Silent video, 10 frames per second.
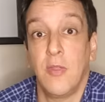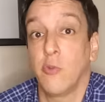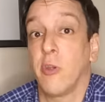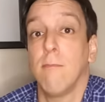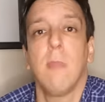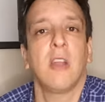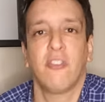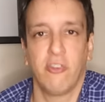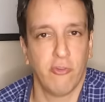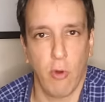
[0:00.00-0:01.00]
those are
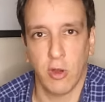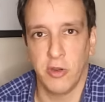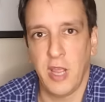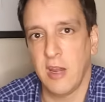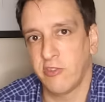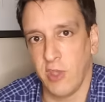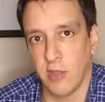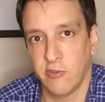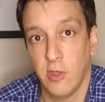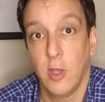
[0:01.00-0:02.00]
much stronger data
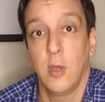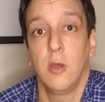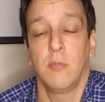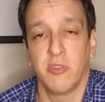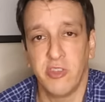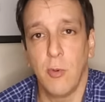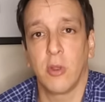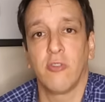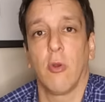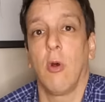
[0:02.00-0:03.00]
sets.
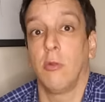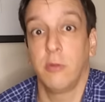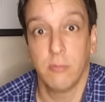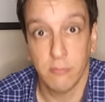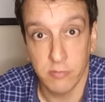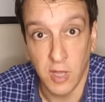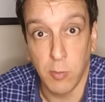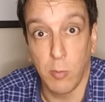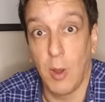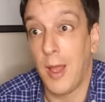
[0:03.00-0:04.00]
Placebo-controlled,
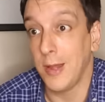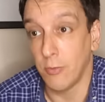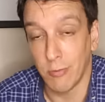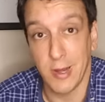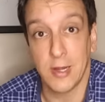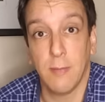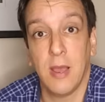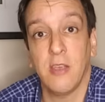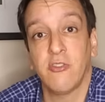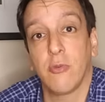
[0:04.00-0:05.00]
double-blind,
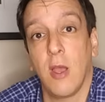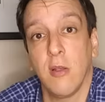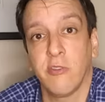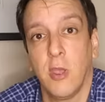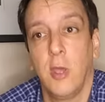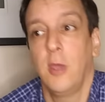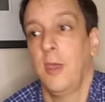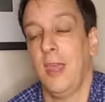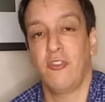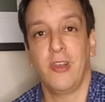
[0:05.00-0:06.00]
randomized trials
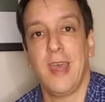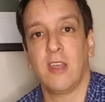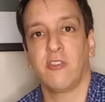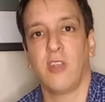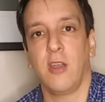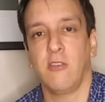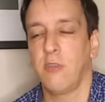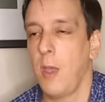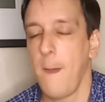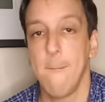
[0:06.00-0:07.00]
and genetic studies,
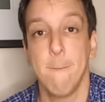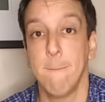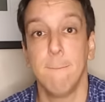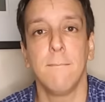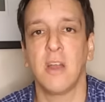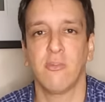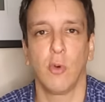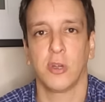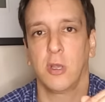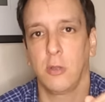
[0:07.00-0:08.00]
much
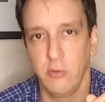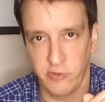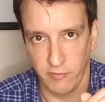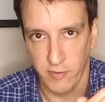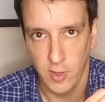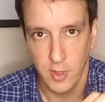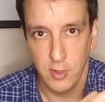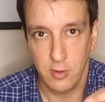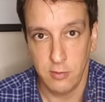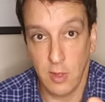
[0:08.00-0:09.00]
more conclusive
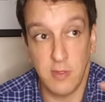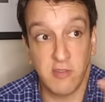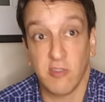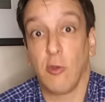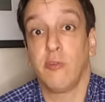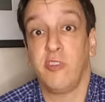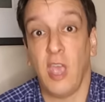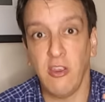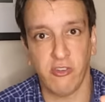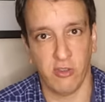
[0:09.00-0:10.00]
than these
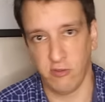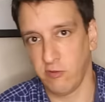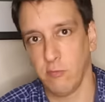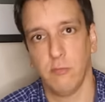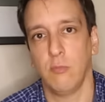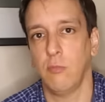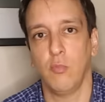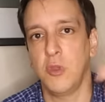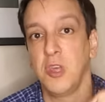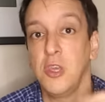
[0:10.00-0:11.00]
associations
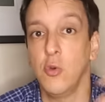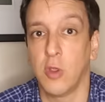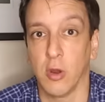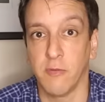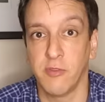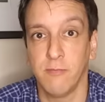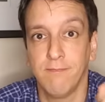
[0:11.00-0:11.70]
with the U-curves.